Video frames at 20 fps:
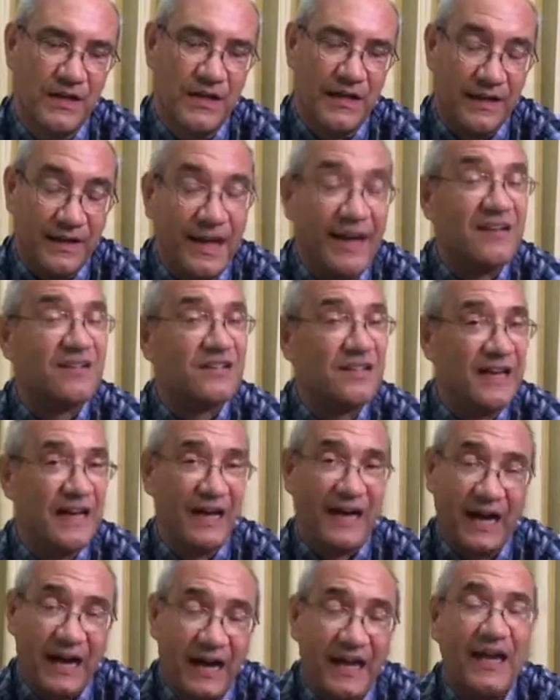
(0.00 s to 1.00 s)
And actually,
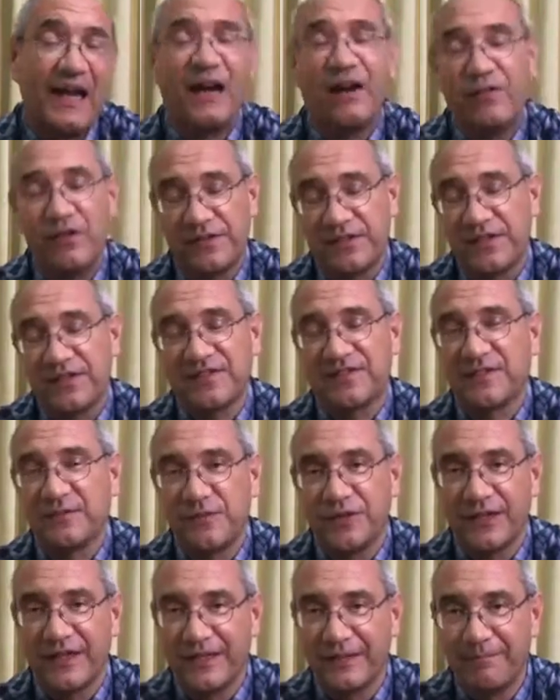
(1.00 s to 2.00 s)
I, I have a
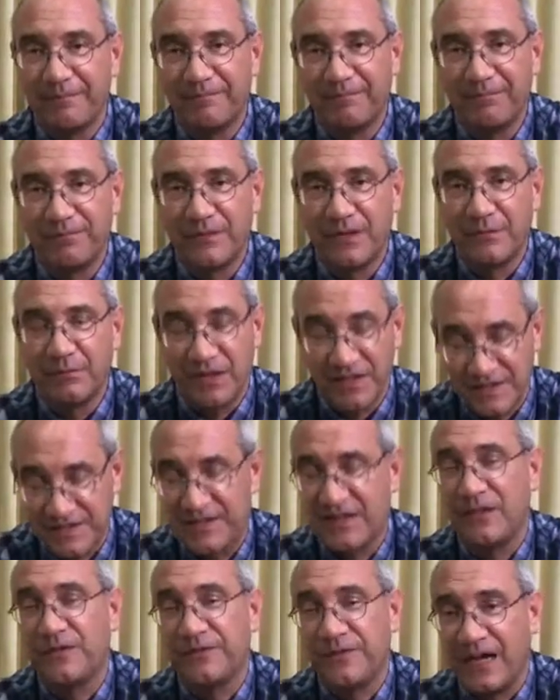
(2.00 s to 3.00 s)
testimony
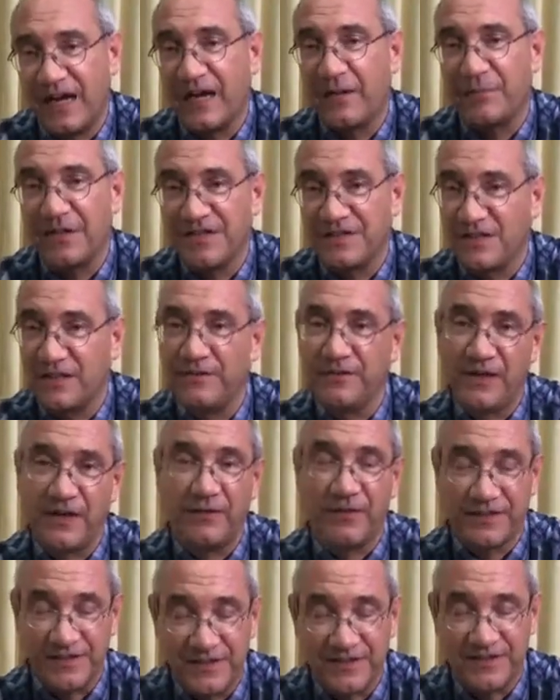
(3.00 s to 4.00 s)
myself. I myself
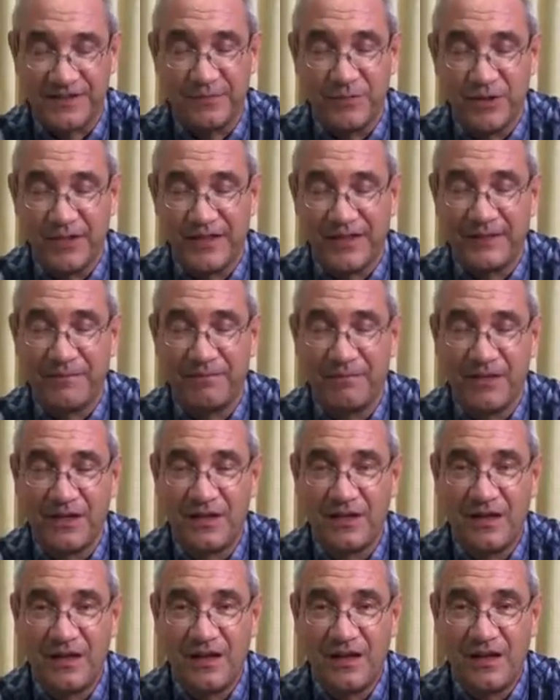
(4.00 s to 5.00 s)
have a testimony.
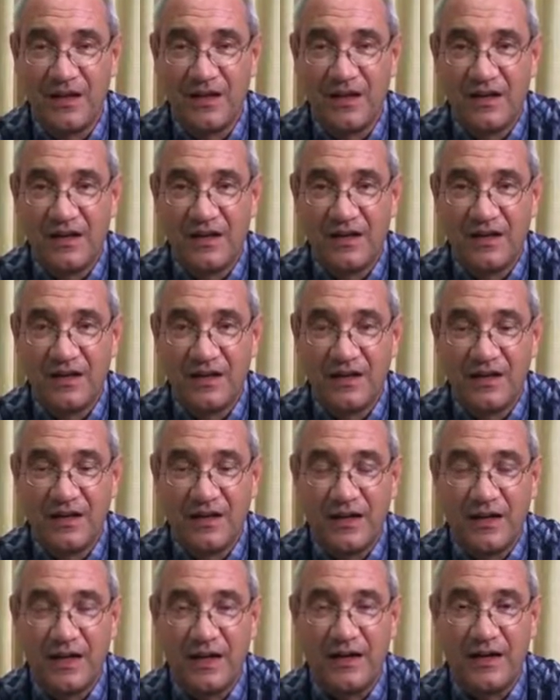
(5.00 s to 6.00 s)

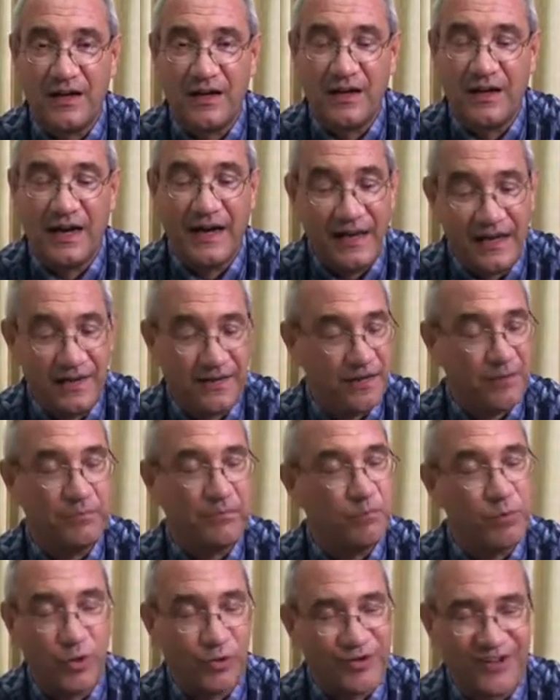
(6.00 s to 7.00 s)
Uh, I had a
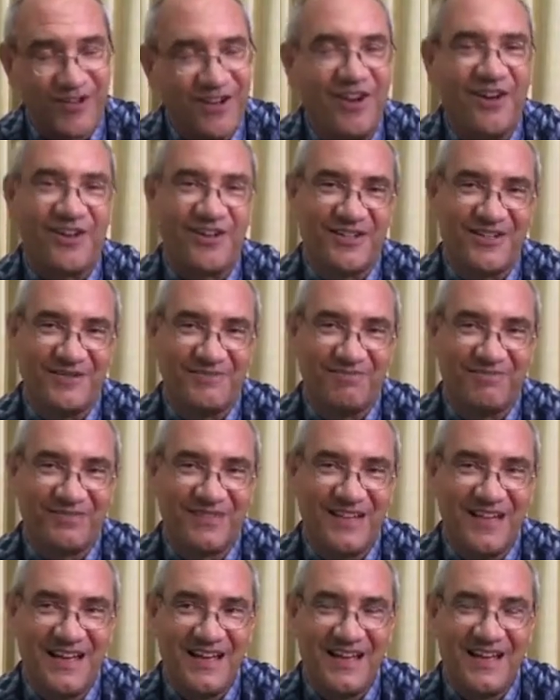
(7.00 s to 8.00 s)
broken heart,
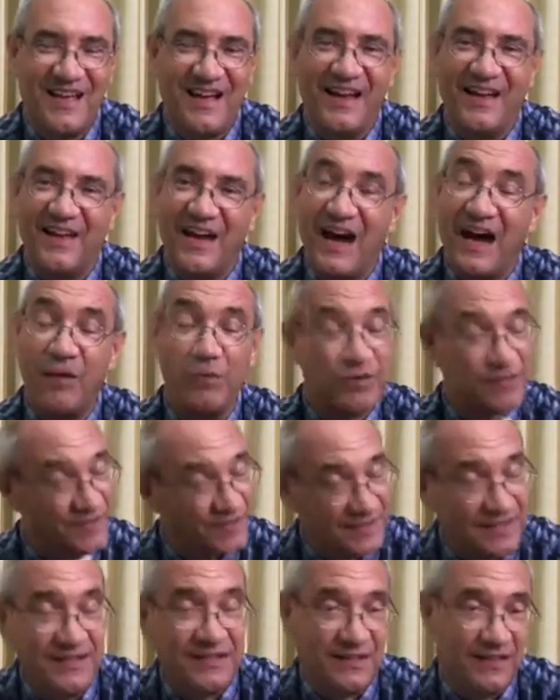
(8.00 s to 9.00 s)
and I was
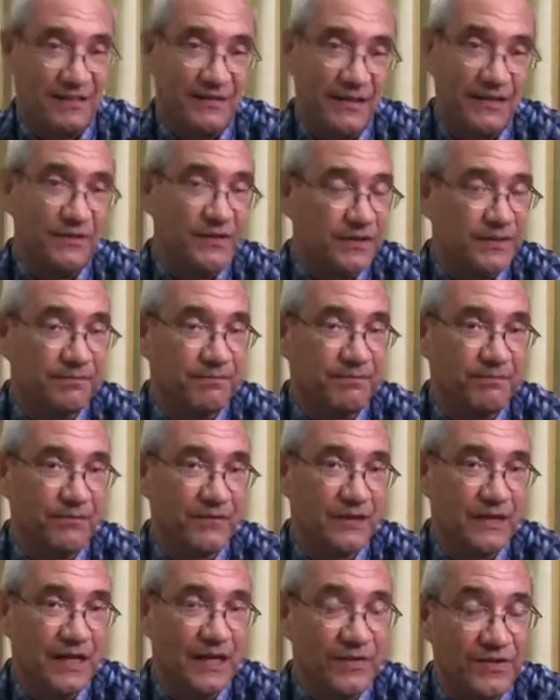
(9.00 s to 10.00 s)
sick. Even
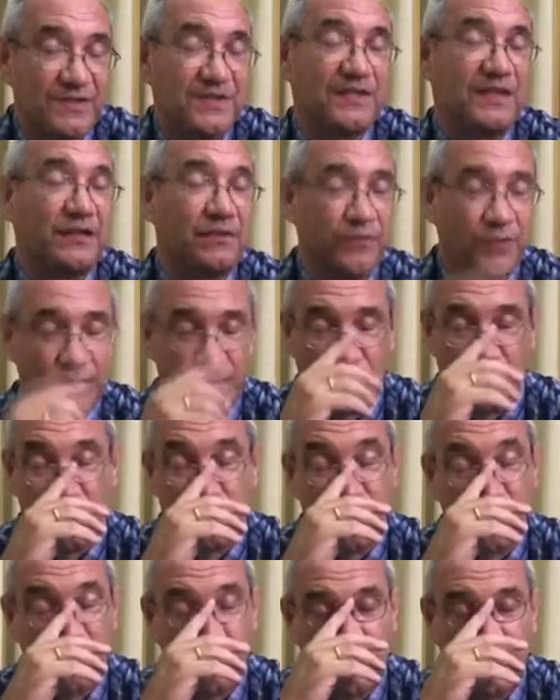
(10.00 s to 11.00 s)
I was sick for
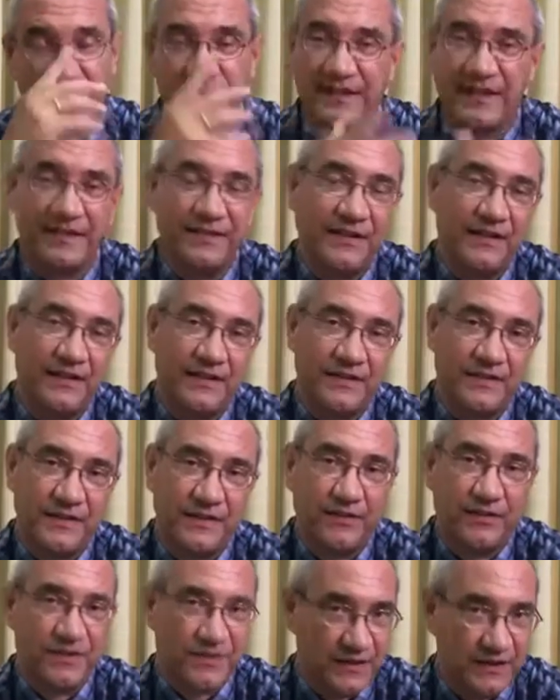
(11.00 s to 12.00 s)
over over ten years.
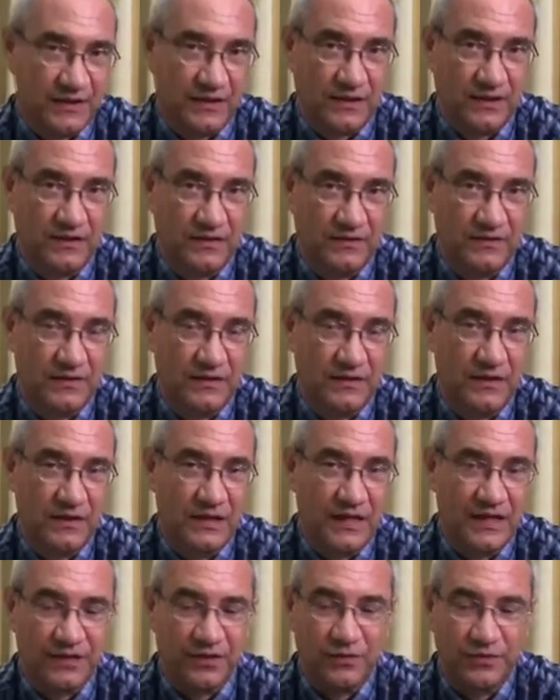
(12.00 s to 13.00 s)
I was sick.
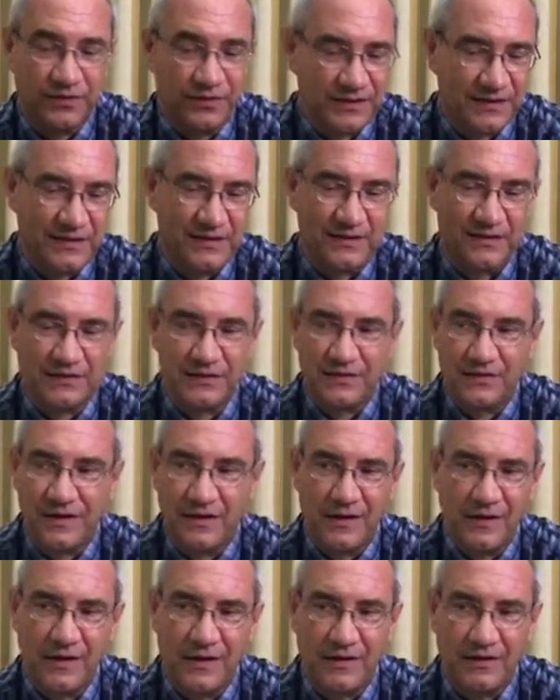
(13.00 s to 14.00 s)
I couldn't eat
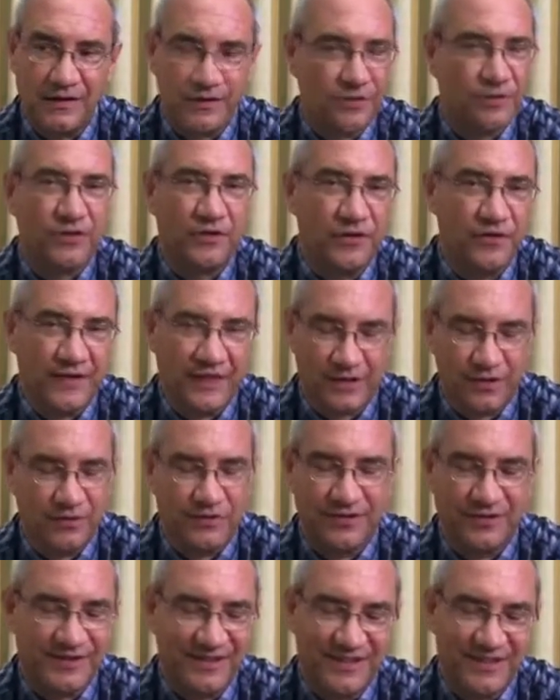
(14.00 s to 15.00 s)
uh, sugar. I
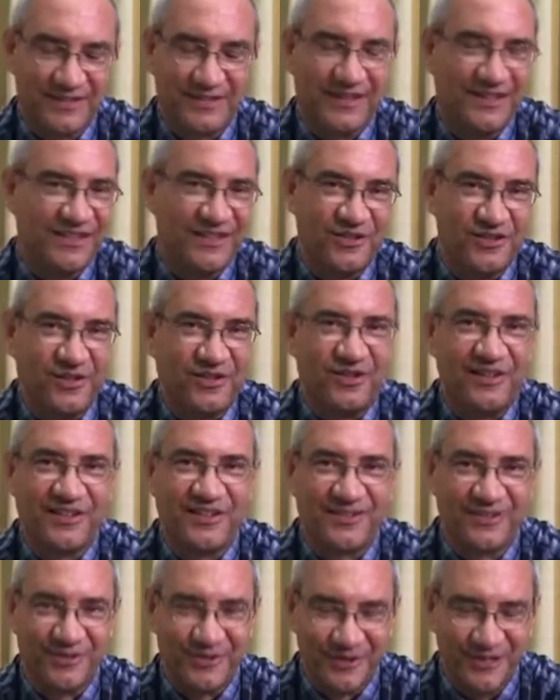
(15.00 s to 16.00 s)
couldn't eat any
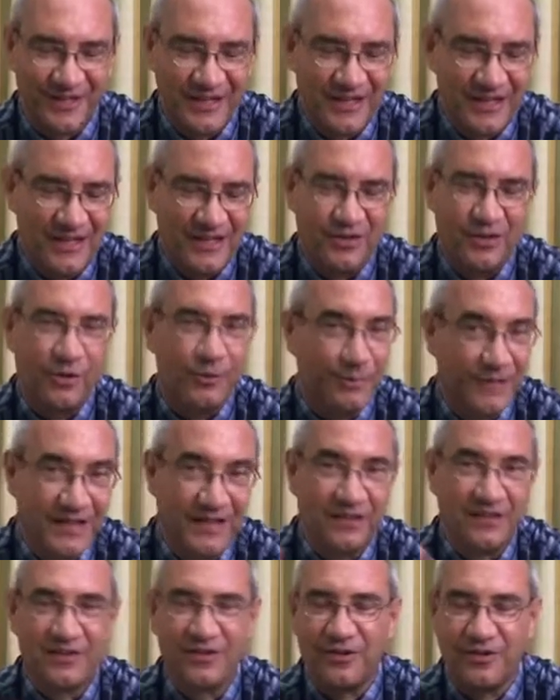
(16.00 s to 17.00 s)
chocolate or or
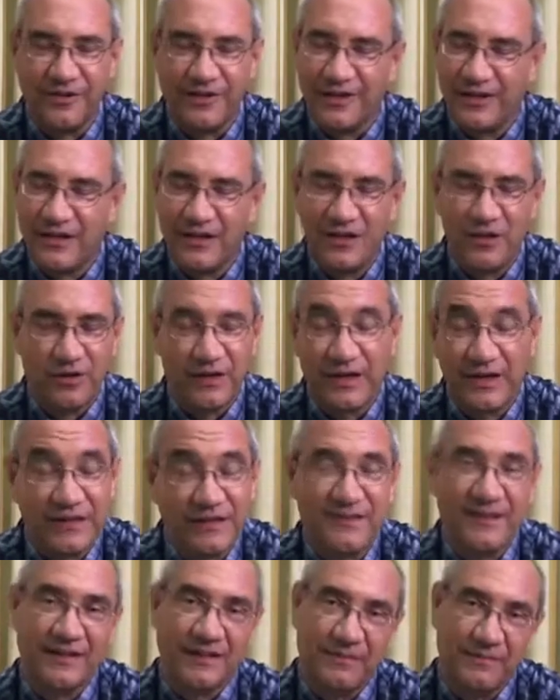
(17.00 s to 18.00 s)
milk or or
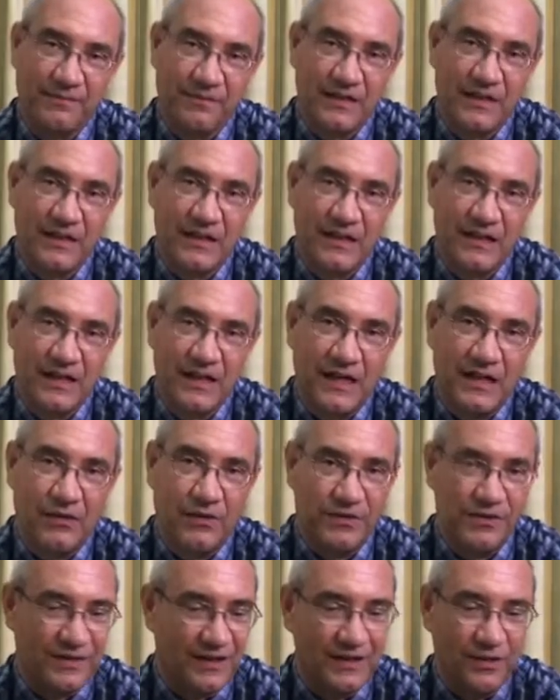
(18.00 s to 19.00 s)
anything. I
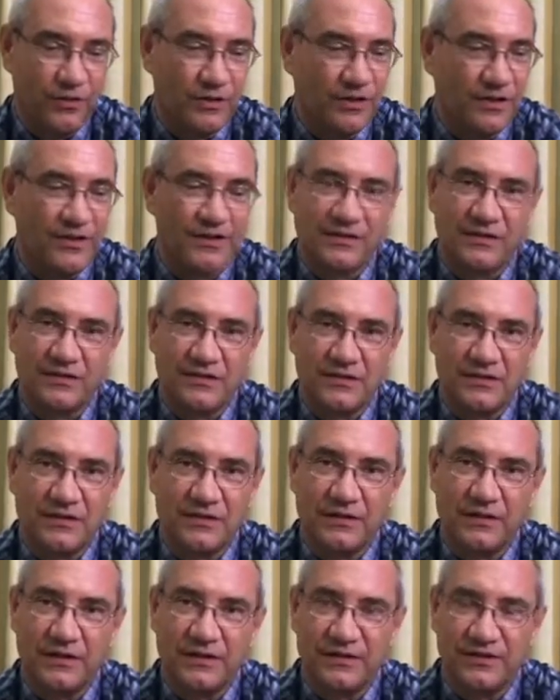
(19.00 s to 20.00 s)
was allergic
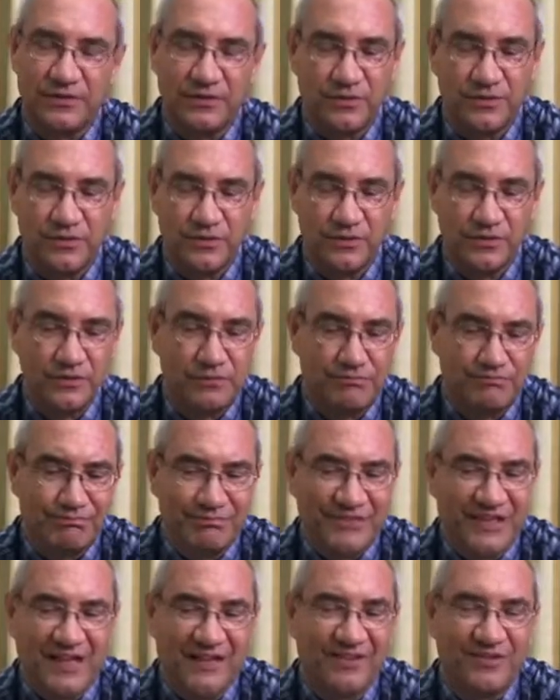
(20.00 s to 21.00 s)
uh, to to
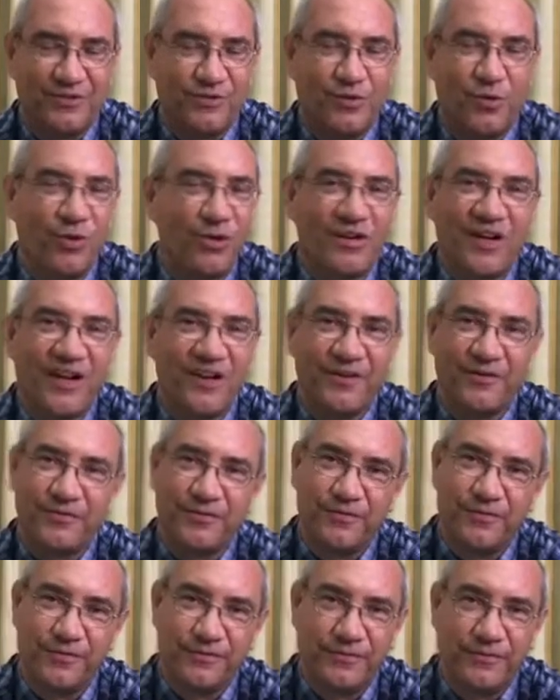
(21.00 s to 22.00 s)
mm, yeah, to all kind of
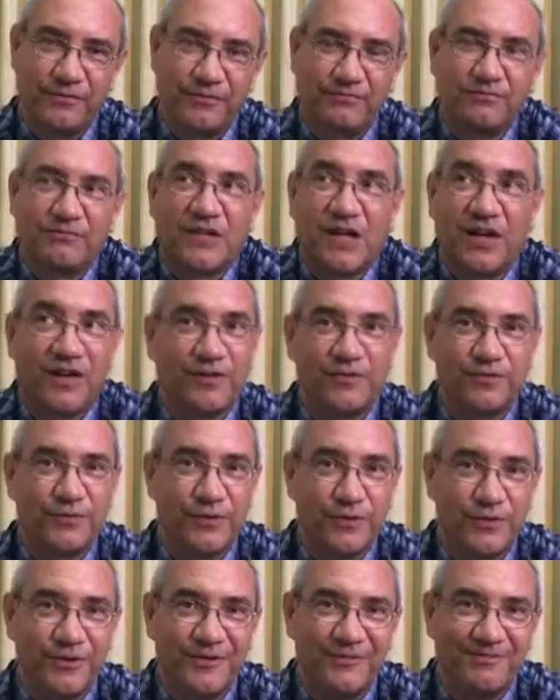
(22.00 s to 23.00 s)
kind of
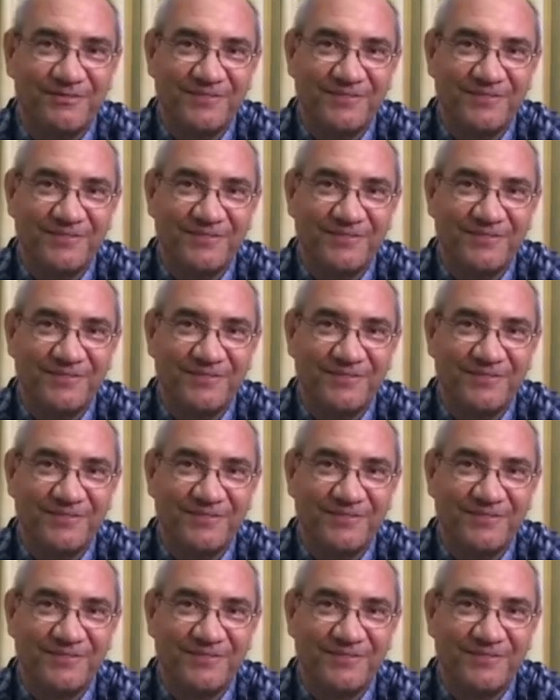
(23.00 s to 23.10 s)
food